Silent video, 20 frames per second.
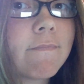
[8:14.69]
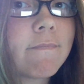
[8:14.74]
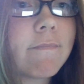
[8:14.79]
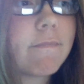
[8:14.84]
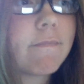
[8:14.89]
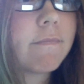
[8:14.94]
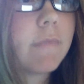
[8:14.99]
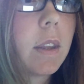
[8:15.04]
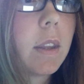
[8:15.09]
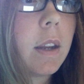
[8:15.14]

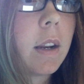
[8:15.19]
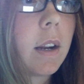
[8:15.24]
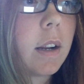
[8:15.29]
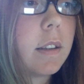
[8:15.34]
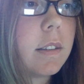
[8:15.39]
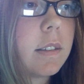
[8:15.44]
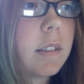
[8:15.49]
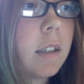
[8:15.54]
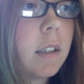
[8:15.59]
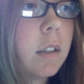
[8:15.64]
and I had
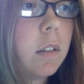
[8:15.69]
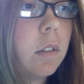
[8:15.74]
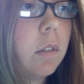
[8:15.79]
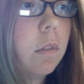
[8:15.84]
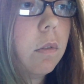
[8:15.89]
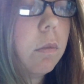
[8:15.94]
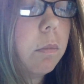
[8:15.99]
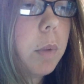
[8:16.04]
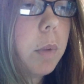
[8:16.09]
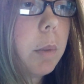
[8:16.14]
seen
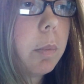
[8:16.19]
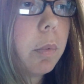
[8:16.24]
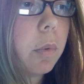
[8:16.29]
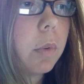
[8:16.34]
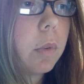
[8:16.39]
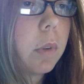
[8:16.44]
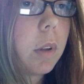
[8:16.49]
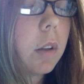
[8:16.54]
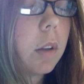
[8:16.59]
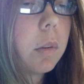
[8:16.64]

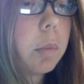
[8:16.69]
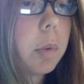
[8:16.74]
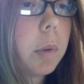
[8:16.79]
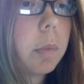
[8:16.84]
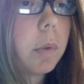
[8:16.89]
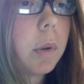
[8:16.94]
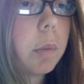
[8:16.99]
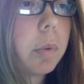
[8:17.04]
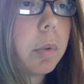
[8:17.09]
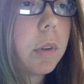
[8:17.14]
other people
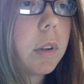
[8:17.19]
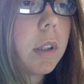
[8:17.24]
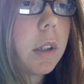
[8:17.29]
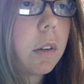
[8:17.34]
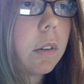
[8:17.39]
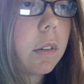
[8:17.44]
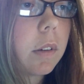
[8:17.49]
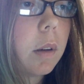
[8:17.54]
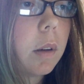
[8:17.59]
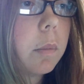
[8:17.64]
had put theirs
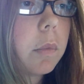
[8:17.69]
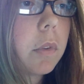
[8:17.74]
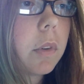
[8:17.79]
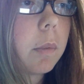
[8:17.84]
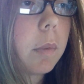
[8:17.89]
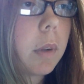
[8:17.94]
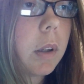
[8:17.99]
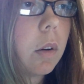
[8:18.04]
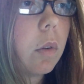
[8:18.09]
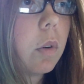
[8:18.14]
up, so I'm
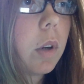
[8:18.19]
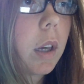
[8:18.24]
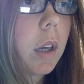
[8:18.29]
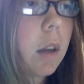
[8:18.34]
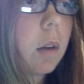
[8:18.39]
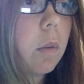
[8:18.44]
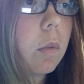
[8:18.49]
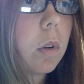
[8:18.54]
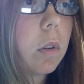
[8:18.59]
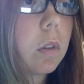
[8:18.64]
like, okay,
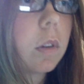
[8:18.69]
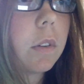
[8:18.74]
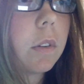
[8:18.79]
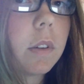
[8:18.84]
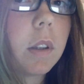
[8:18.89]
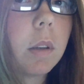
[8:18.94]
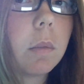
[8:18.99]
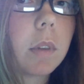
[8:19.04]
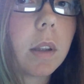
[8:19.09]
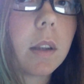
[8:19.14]
well, this
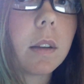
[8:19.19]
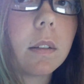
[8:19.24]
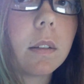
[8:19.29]
seems like